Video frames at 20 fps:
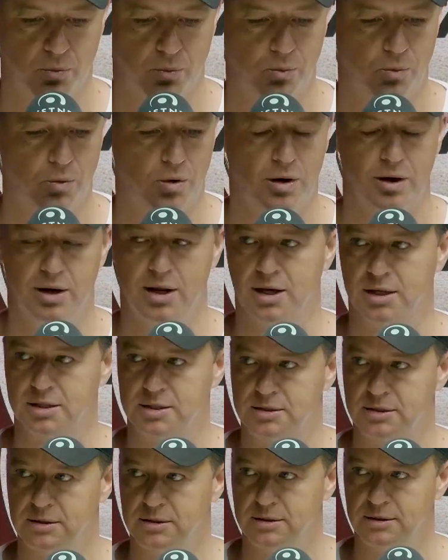What
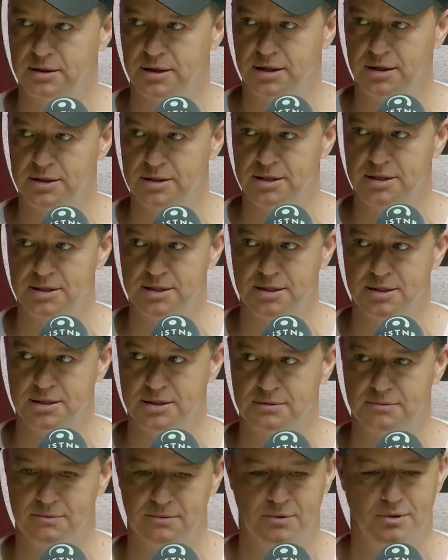next? Because
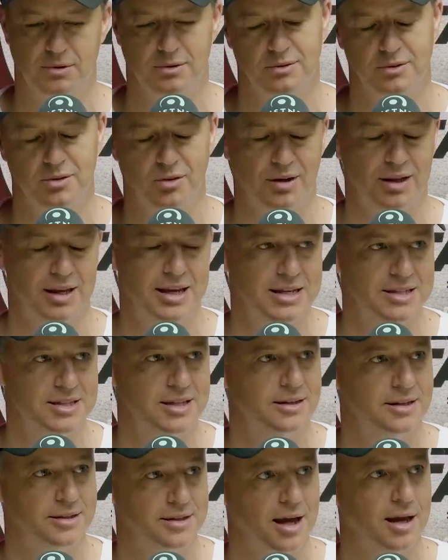it's not
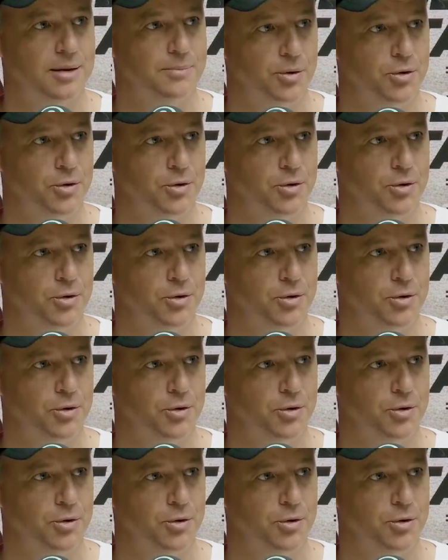easy to